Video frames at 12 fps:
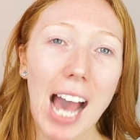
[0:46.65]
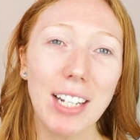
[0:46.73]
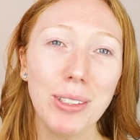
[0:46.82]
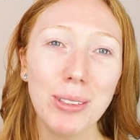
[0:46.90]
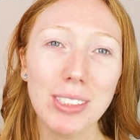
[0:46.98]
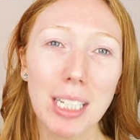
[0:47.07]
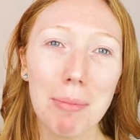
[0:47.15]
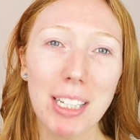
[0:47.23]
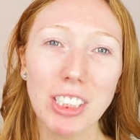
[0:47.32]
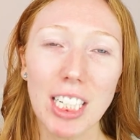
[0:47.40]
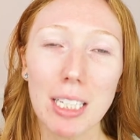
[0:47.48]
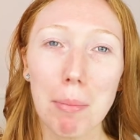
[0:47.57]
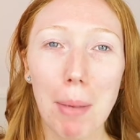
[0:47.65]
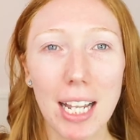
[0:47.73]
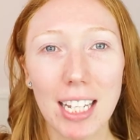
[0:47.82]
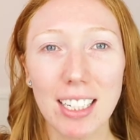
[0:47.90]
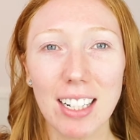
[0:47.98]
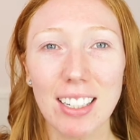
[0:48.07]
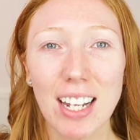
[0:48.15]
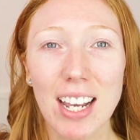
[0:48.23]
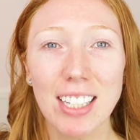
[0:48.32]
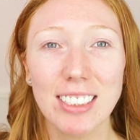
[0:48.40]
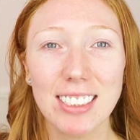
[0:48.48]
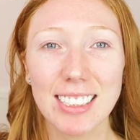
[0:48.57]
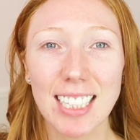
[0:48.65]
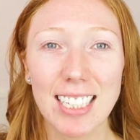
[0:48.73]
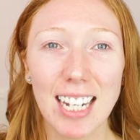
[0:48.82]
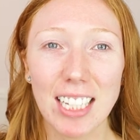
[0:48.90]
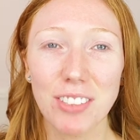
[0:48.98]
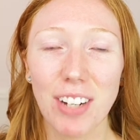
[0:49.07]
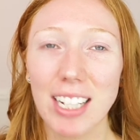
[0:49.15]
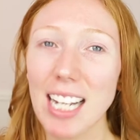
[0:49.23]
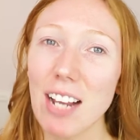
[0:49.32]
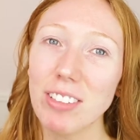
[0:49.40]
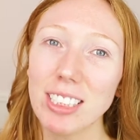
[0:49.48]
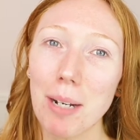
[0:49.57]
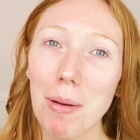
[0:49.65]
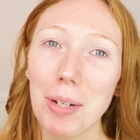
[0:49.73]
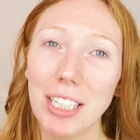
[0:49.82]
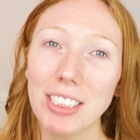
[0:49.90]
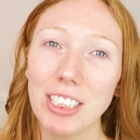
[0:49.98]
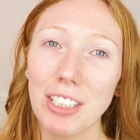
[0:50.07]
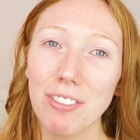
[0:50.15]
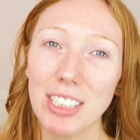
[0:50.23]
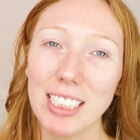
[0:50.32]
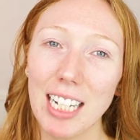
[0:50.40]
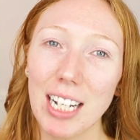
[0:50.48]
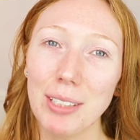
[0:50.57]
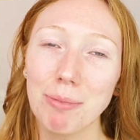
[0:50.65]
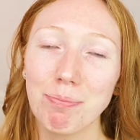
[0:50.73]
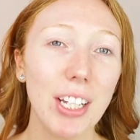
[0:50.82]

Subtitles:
and also make sure you hit the bell icon just stay notified every time I upload a new video.